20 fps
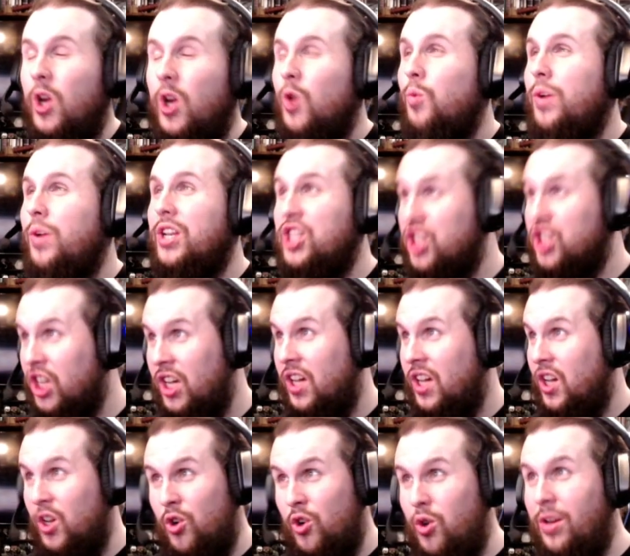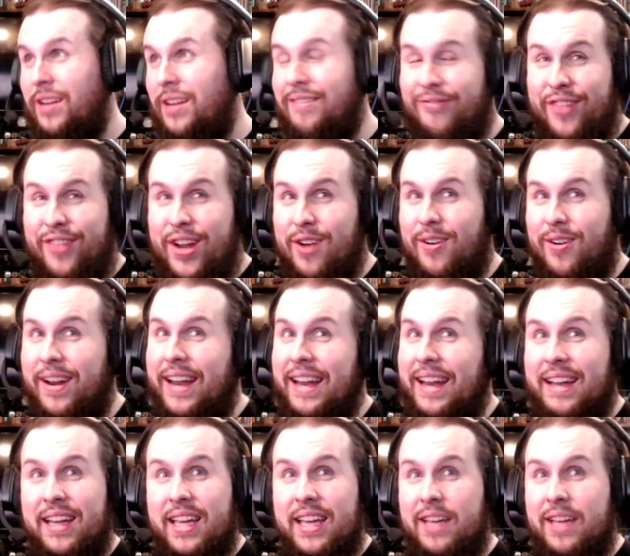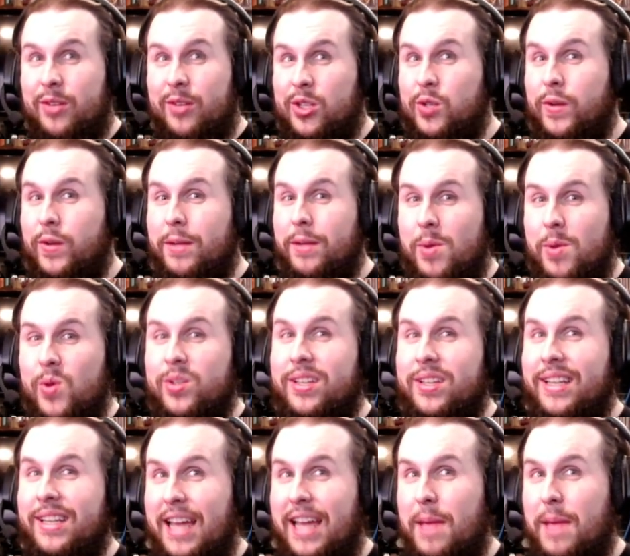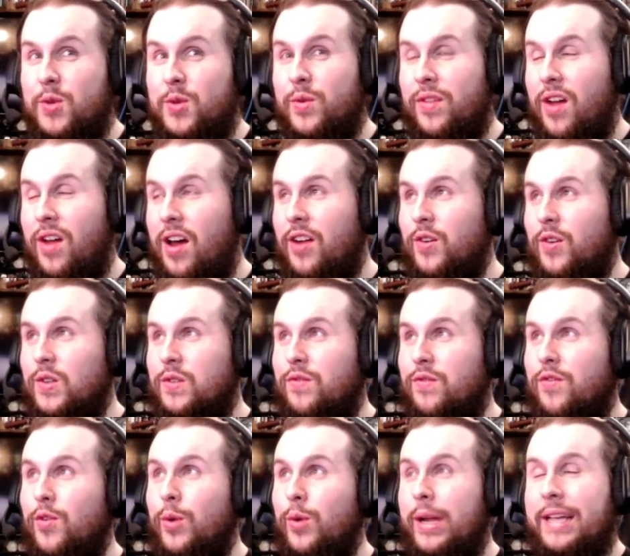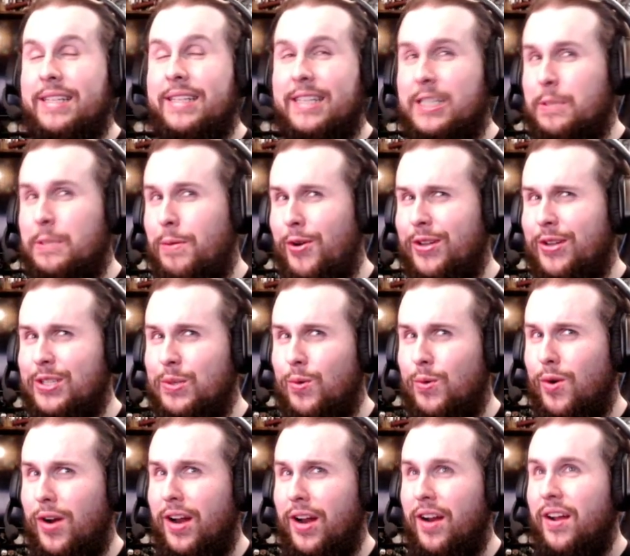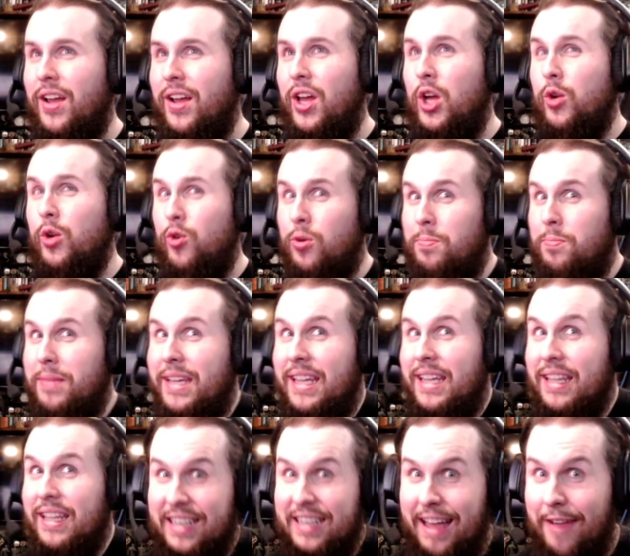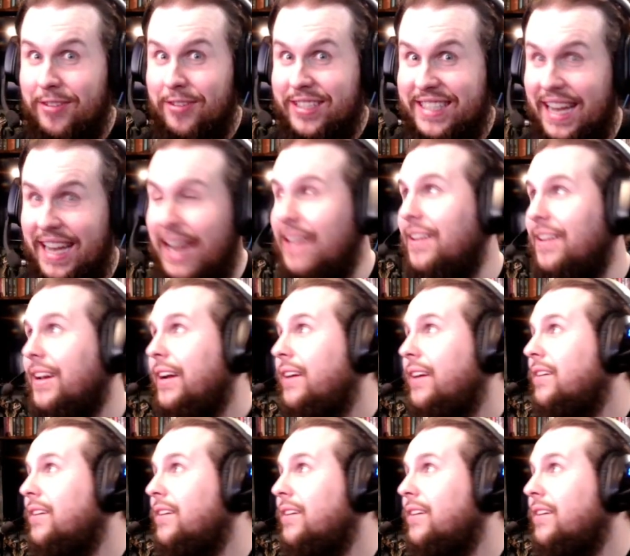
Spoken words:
Which could, in theory, if he's doing mostly damage with autos through his experienced warrior, could be devastating.